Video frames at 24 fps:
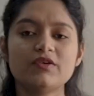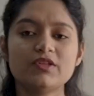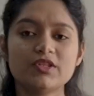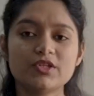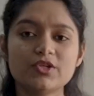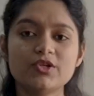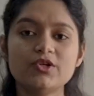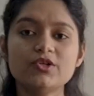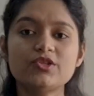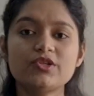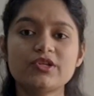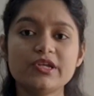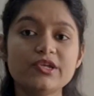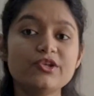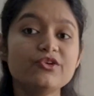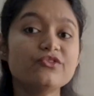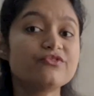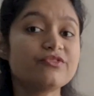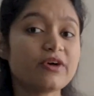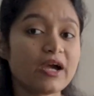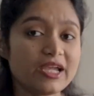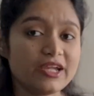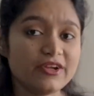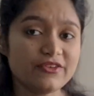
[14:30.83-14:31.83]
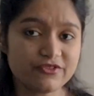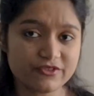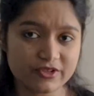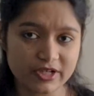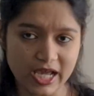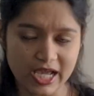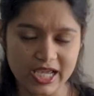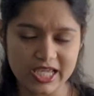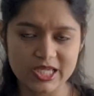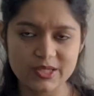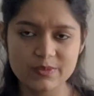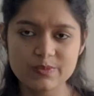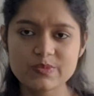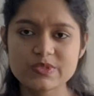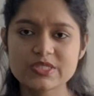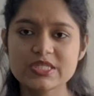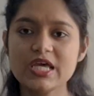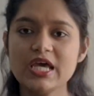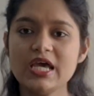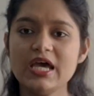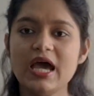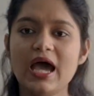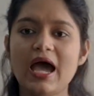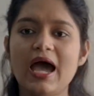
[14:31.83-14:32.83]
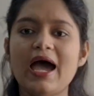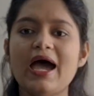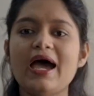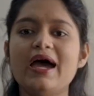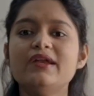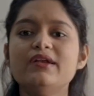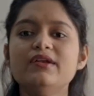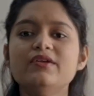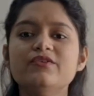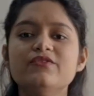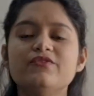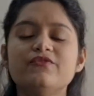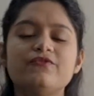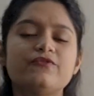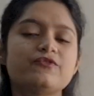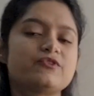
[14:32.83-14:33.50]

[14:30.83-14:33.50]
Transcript: you know three to five times and